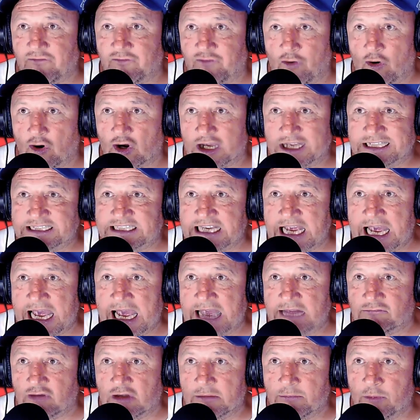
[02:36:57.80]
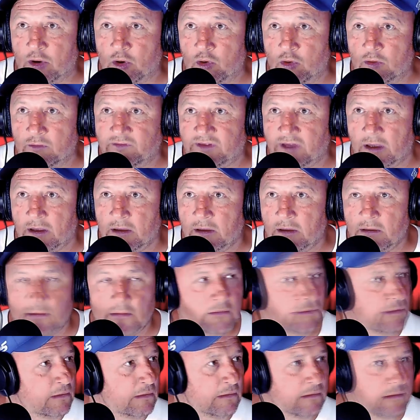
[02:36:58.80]
fucking turd removed.
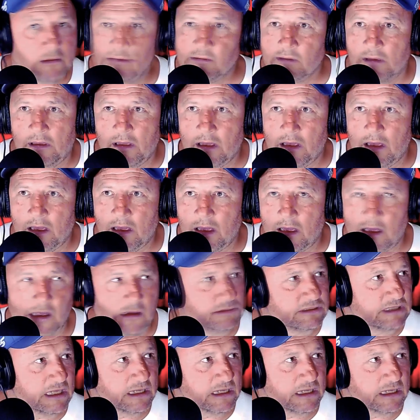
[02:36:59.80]
I was